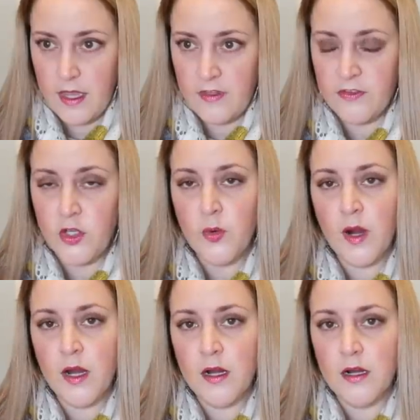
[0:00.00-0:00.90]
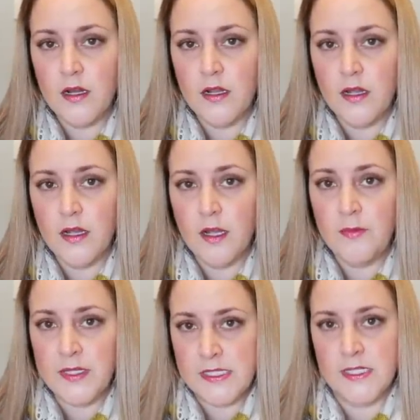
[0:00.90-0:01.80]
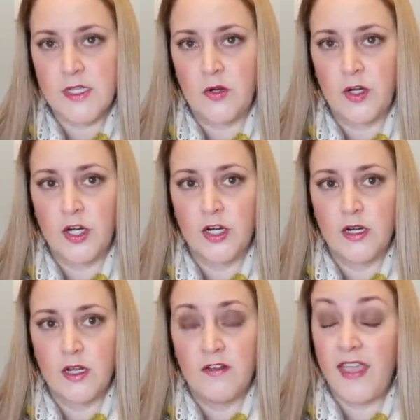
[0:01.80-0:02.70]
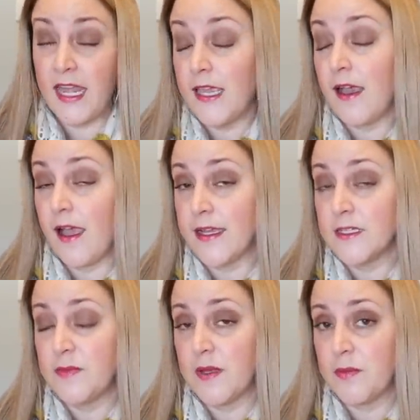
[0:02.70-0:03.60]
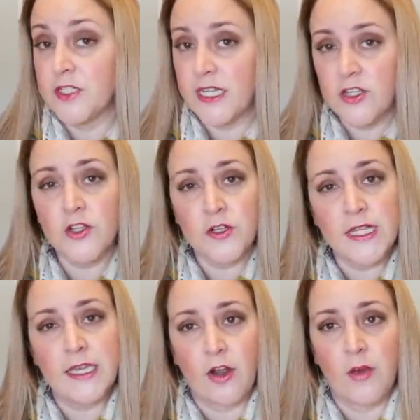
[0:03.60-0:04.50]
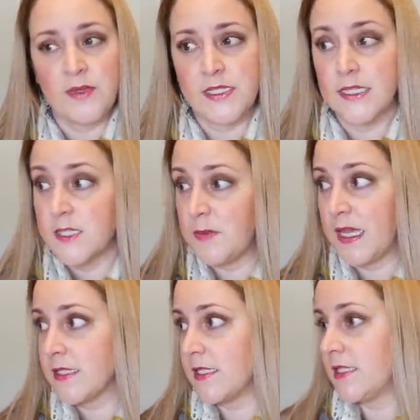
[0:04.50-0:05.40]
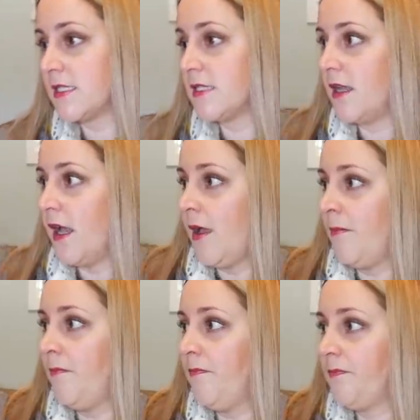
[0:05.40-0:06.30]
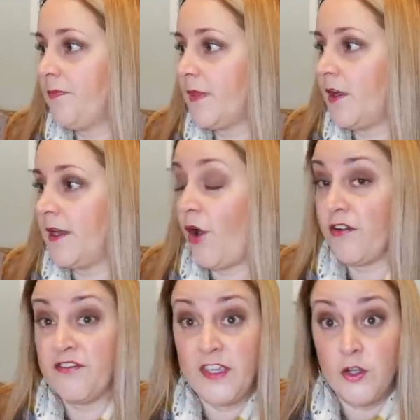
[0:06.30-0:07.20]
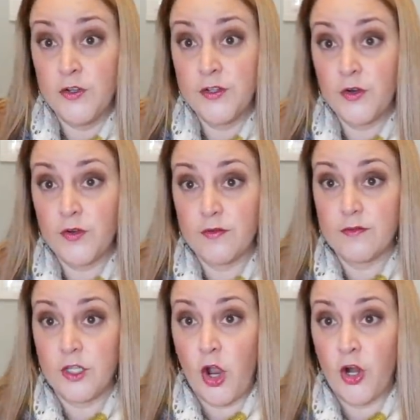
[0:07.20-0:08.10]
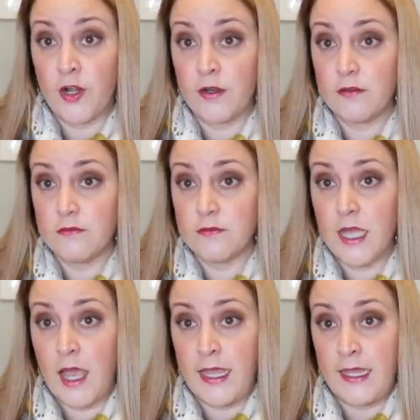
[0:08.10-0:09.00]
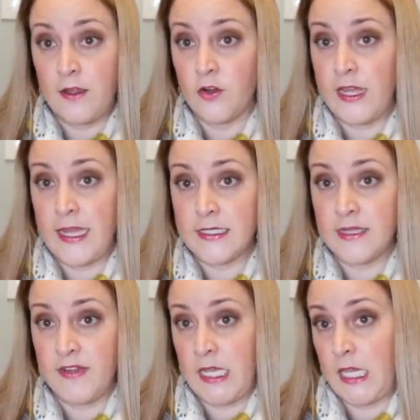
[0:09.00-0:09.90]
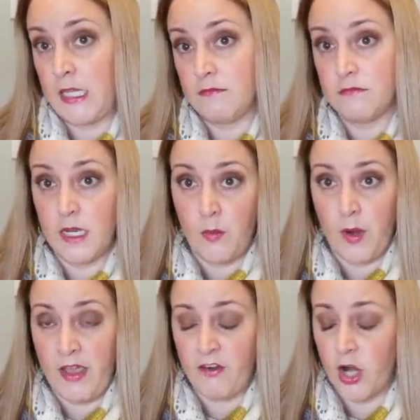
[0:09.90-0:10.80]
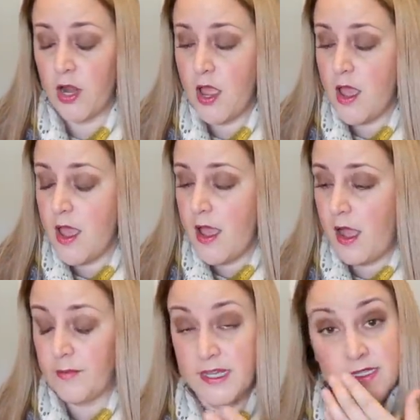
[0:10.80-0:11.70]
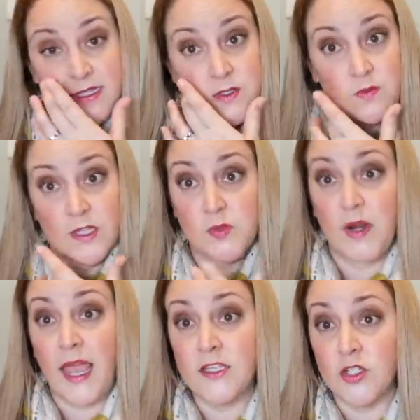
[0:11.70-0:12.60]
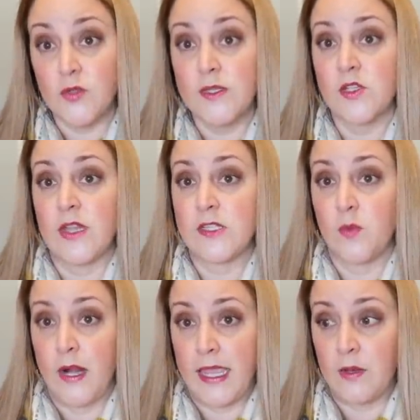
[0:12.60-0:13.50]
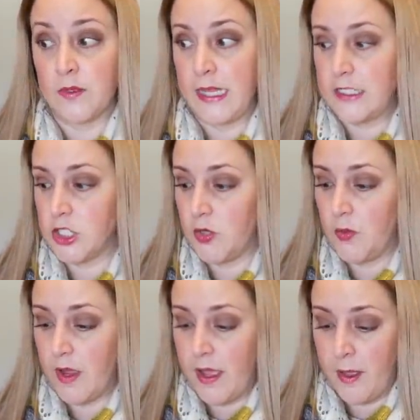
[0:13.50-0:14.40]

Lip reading: if you are a business owner of any kind, but particularly in our business, because it's in our field, yarn, dyeing, creativity, whatever, because that's what I do, and so that's what I can relate to.